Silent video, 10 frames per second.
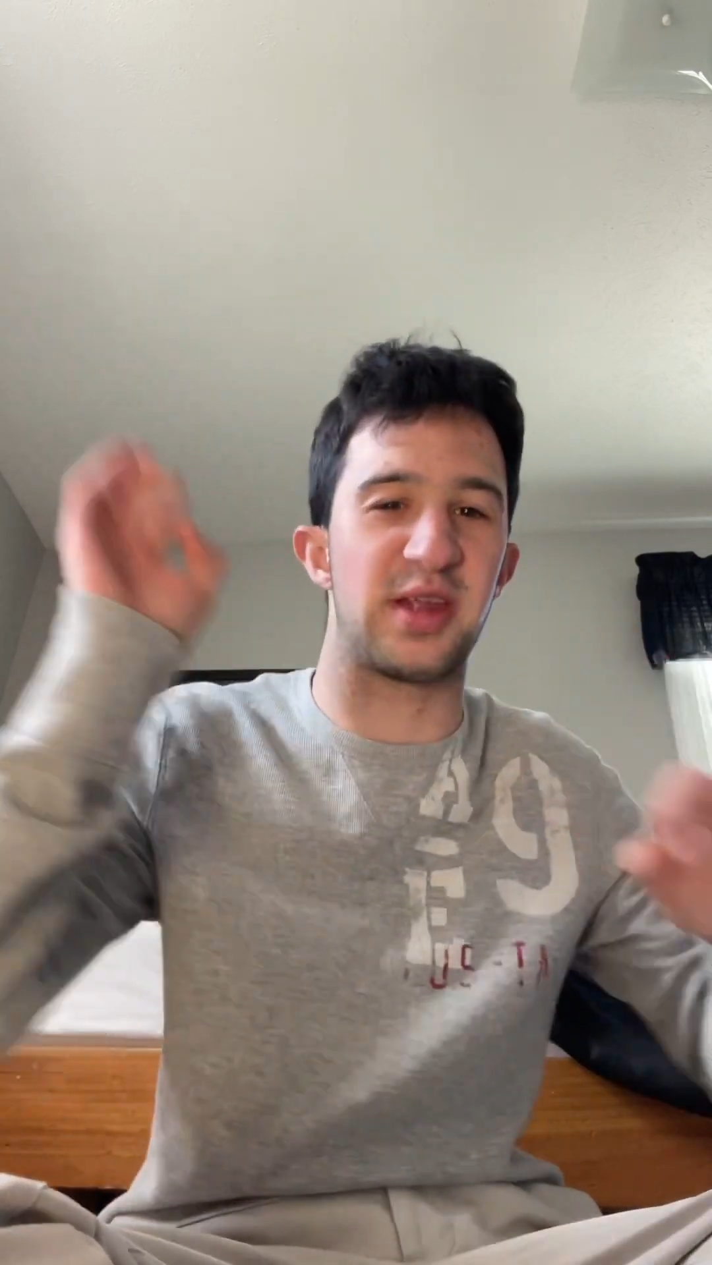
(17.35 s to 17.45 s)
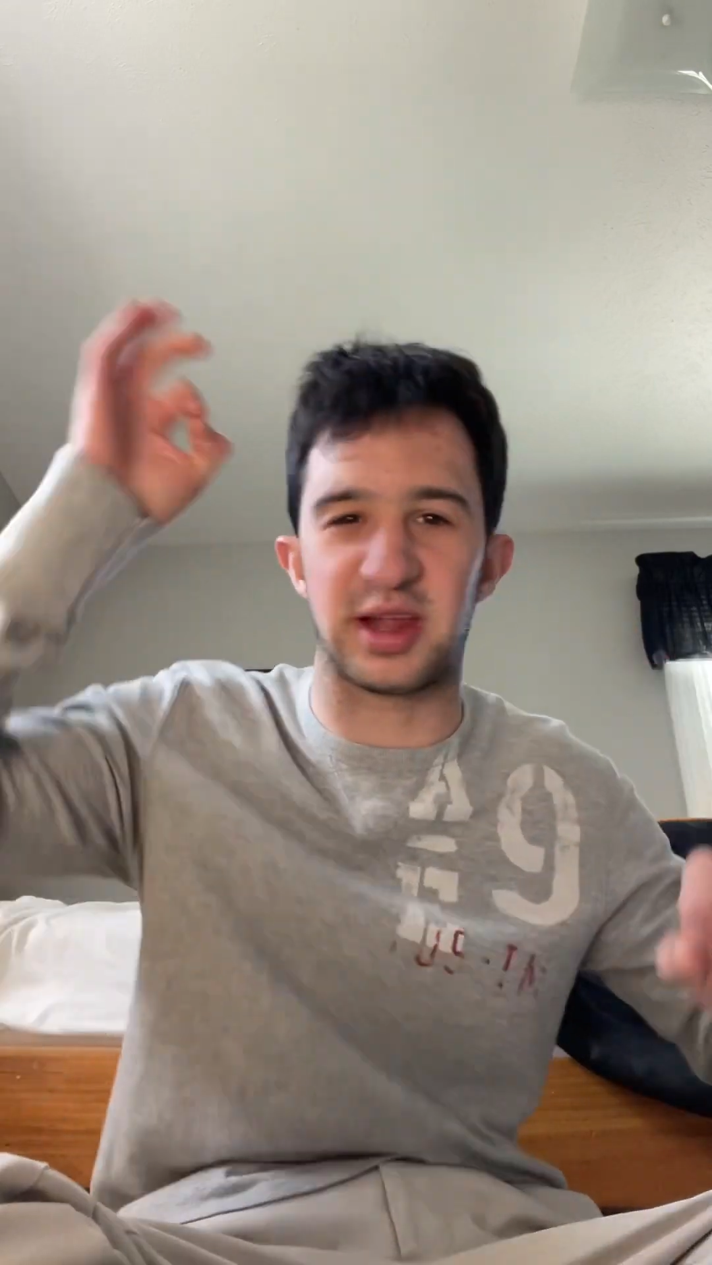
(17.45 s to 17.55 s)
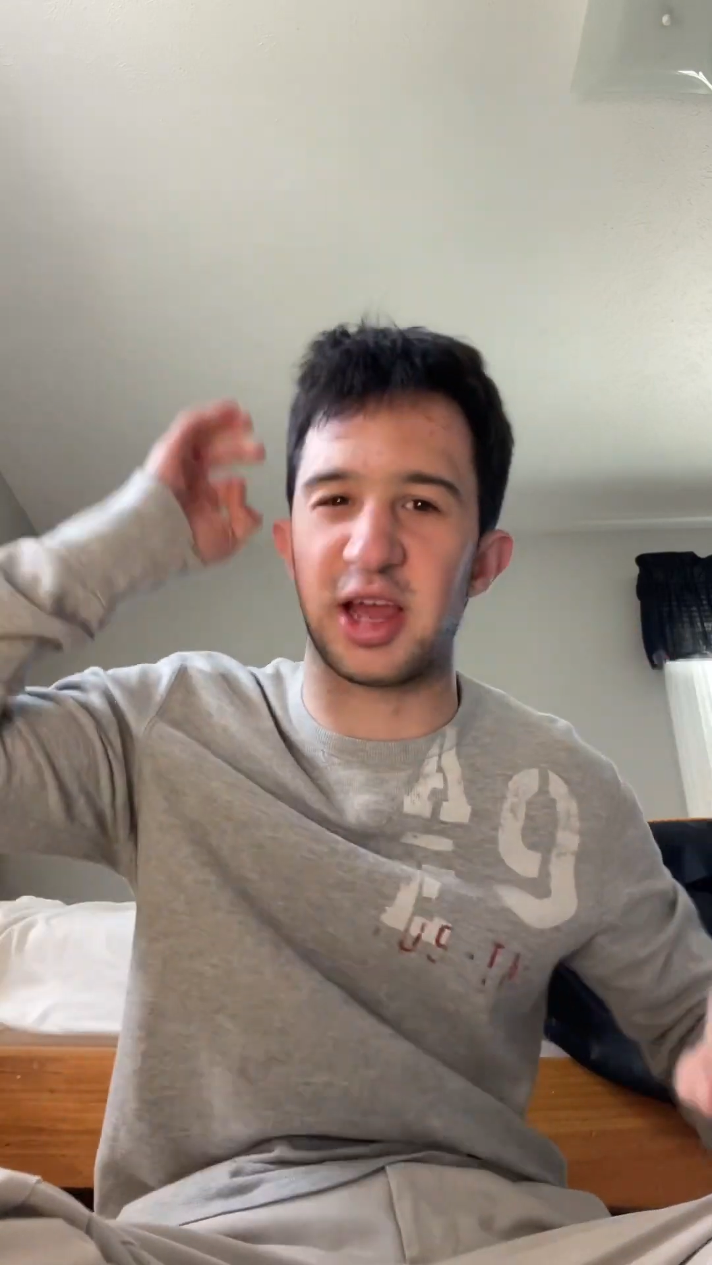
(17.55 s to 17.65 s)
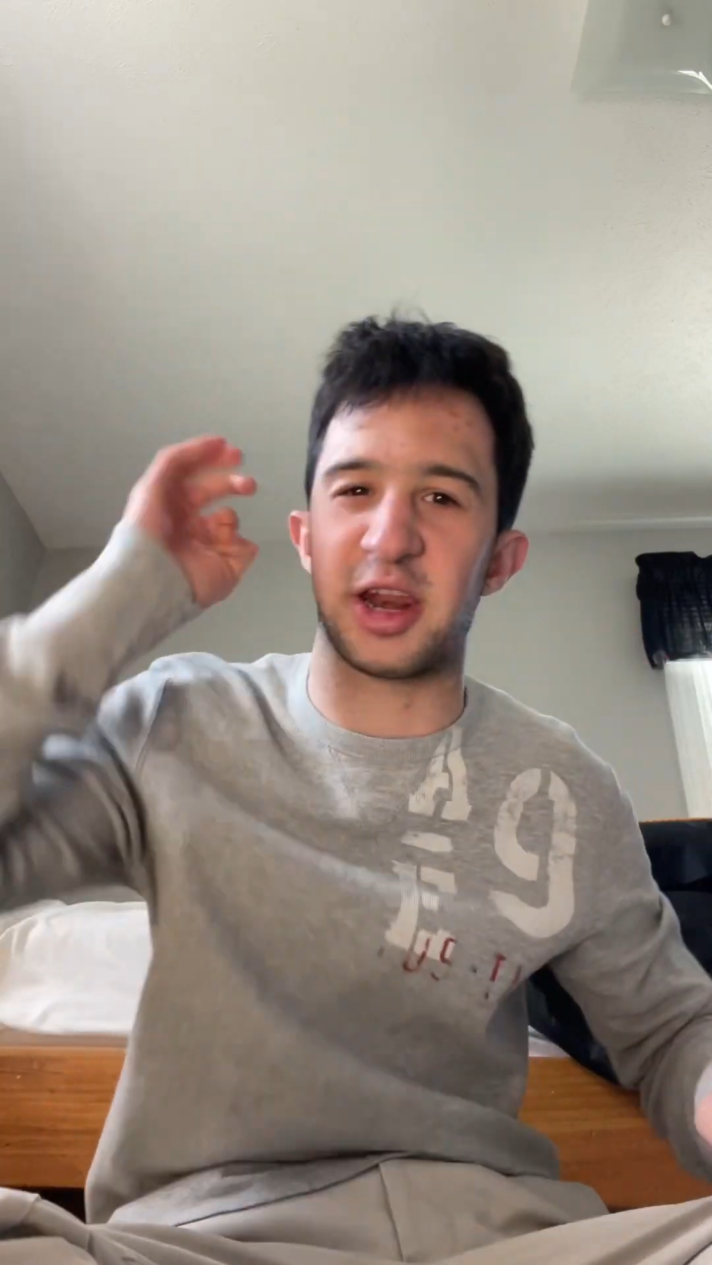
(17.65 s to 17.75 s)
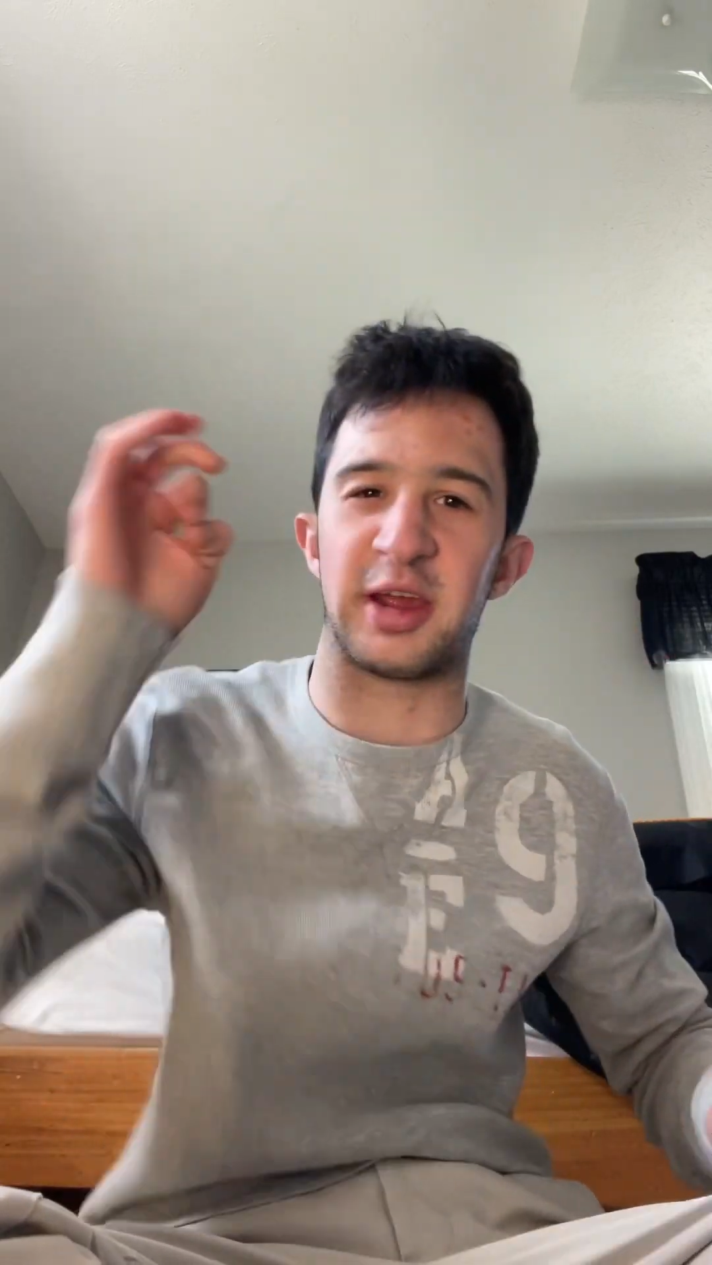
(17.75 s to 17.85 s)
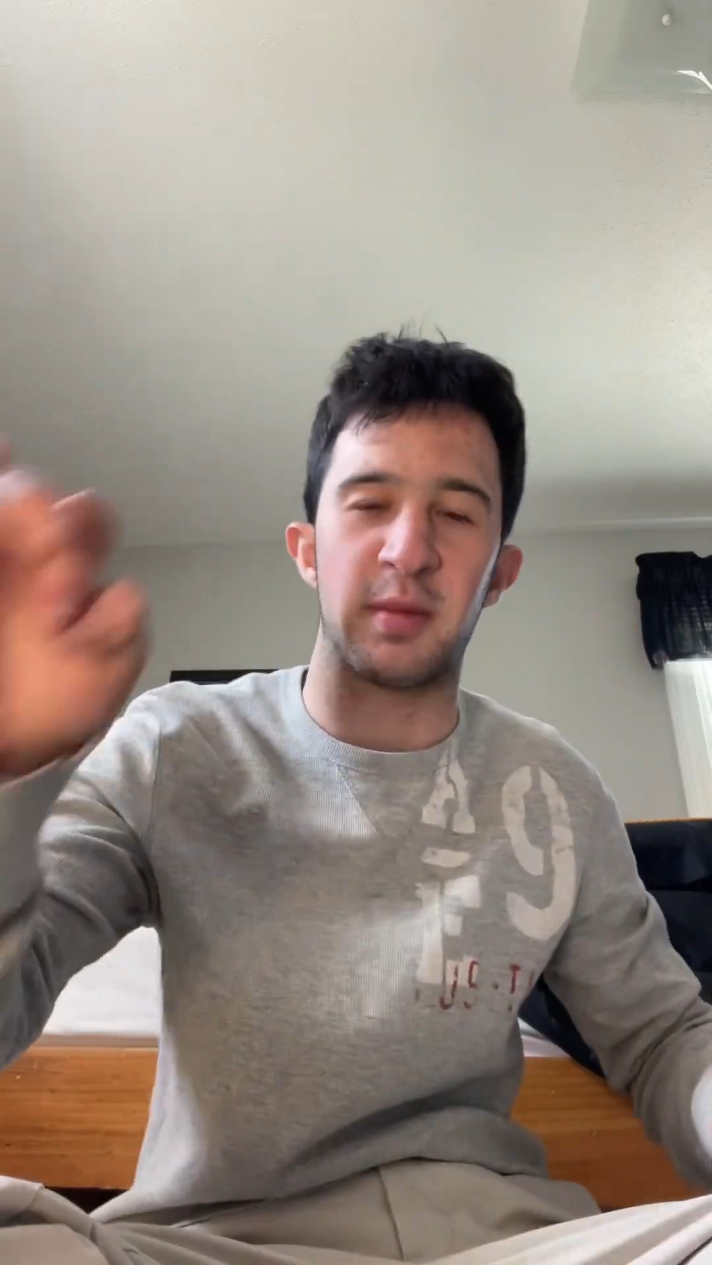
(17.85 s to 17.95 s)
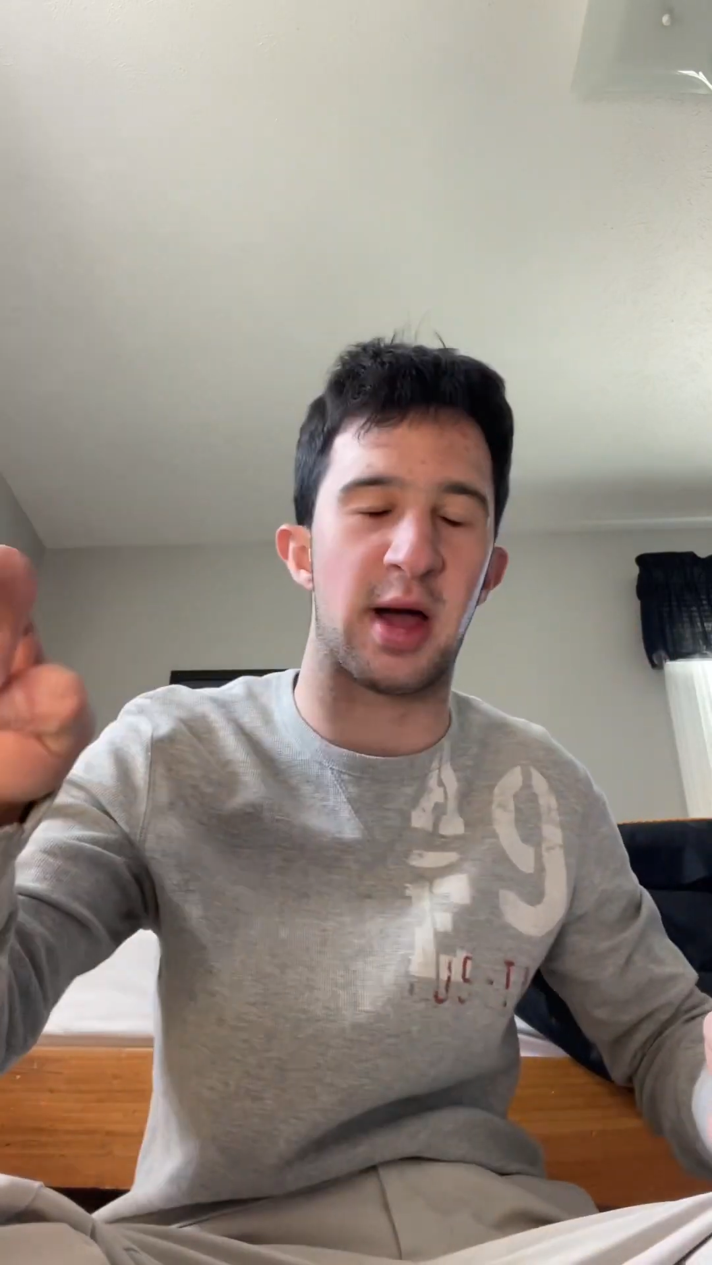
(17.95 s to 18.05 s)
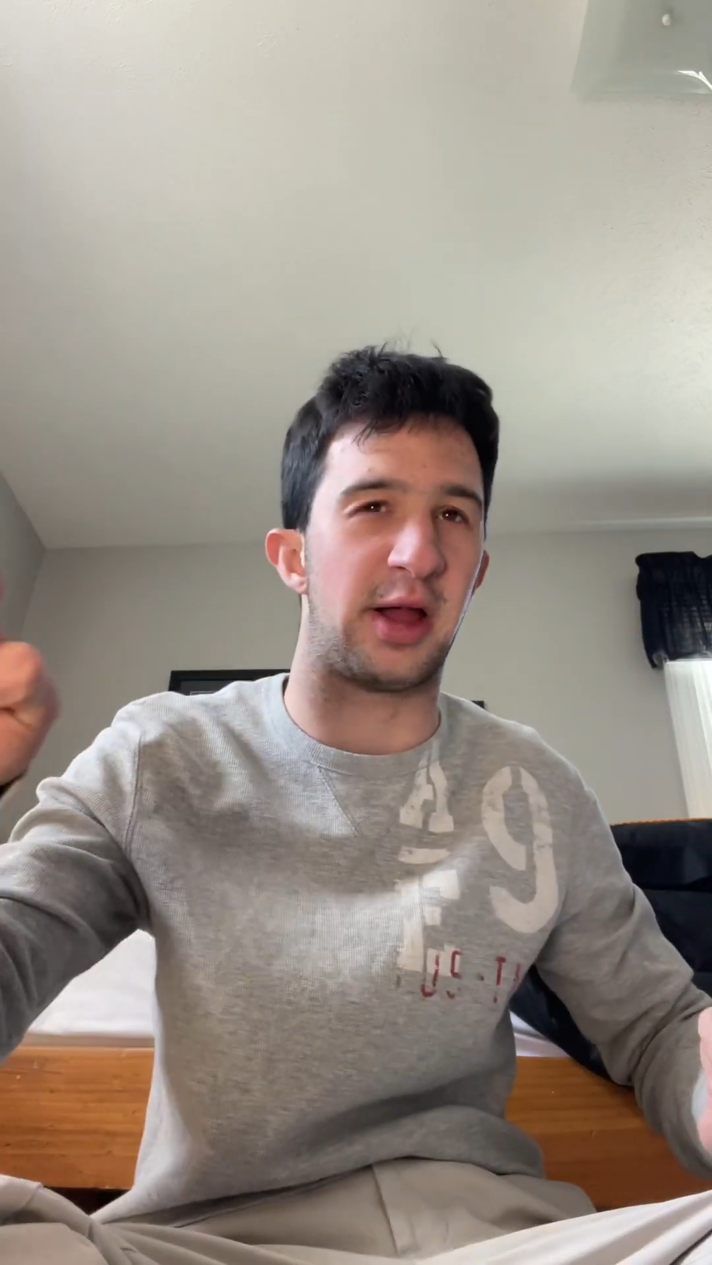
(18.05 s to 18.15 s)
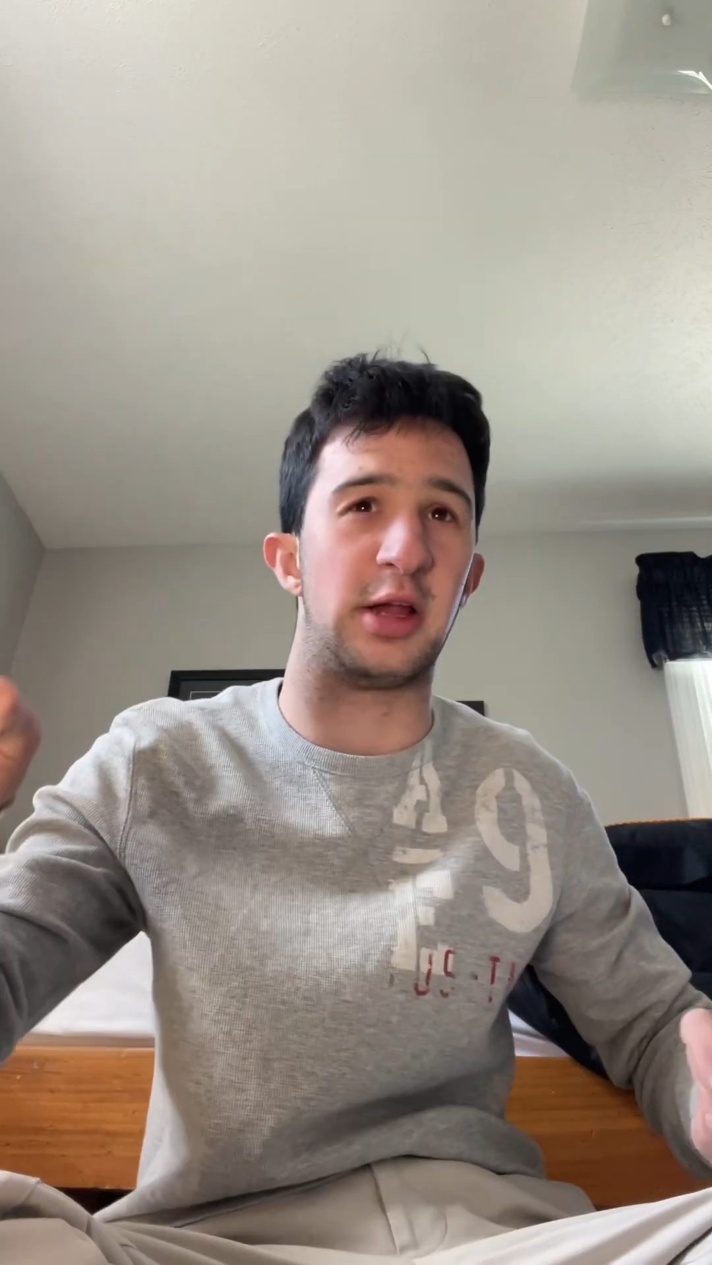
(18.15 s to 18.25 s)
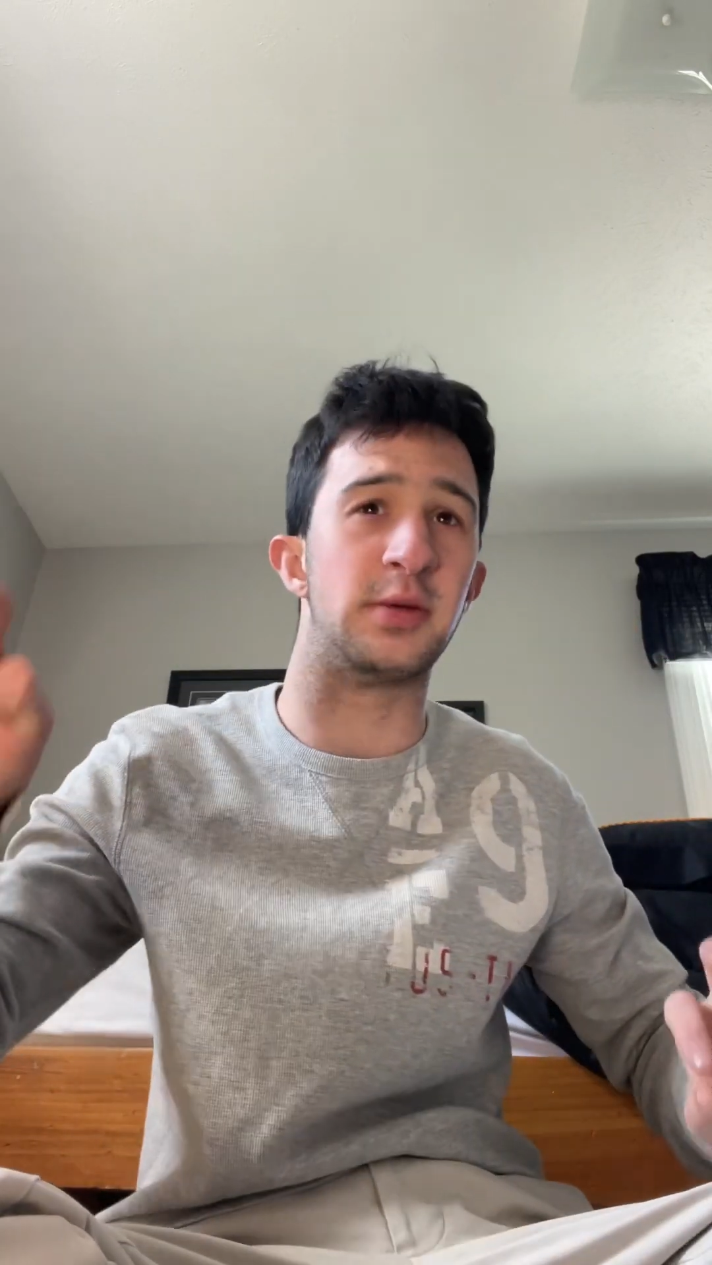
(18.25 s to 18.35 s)
getting
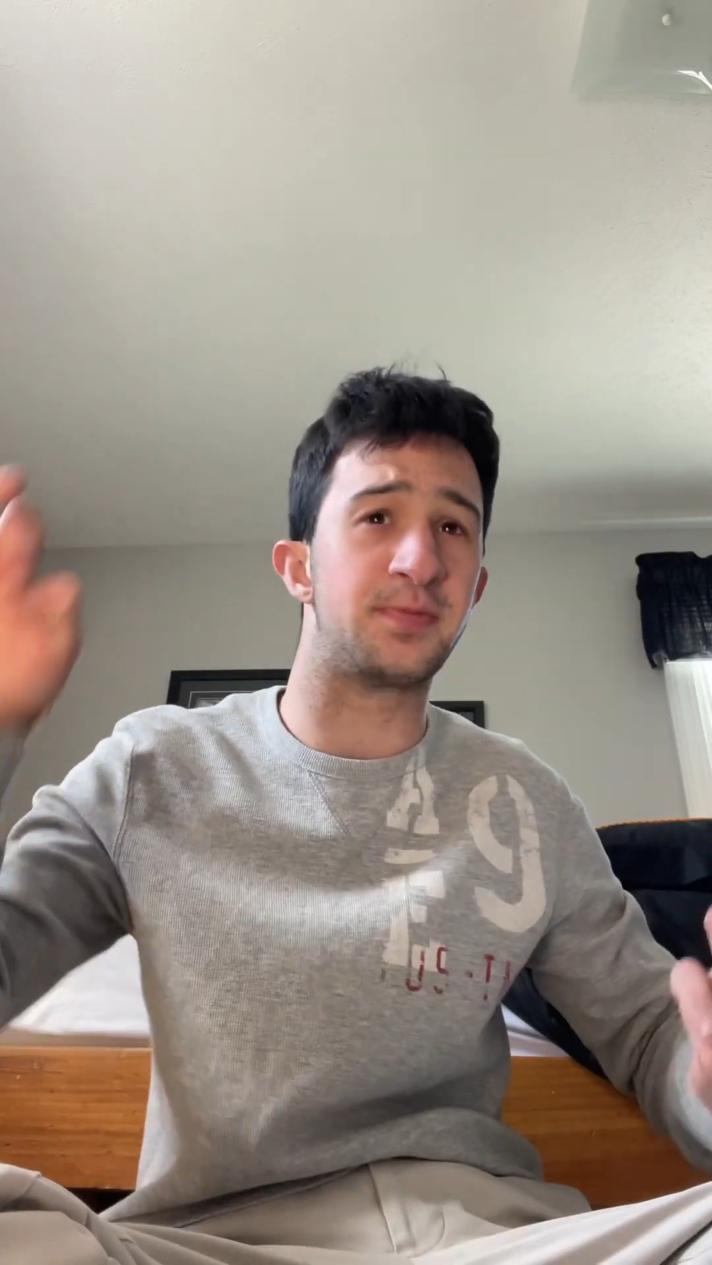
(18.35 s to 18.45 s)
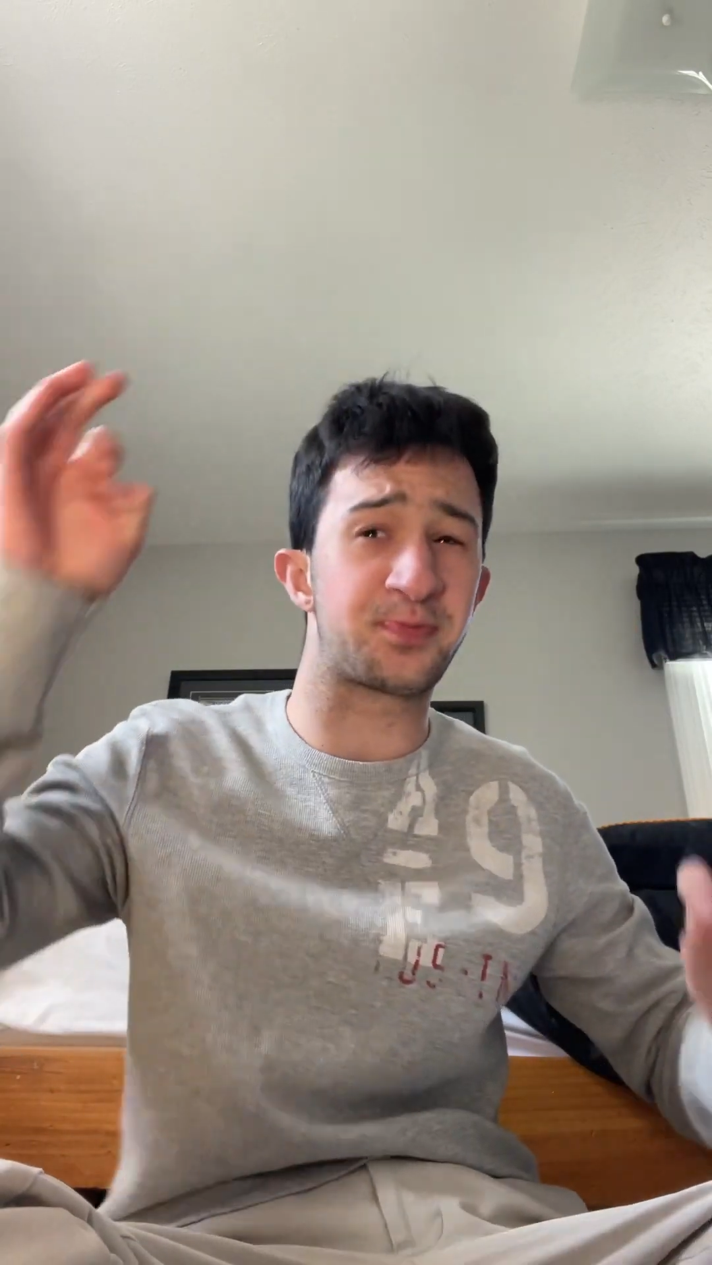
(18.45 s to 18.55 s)
my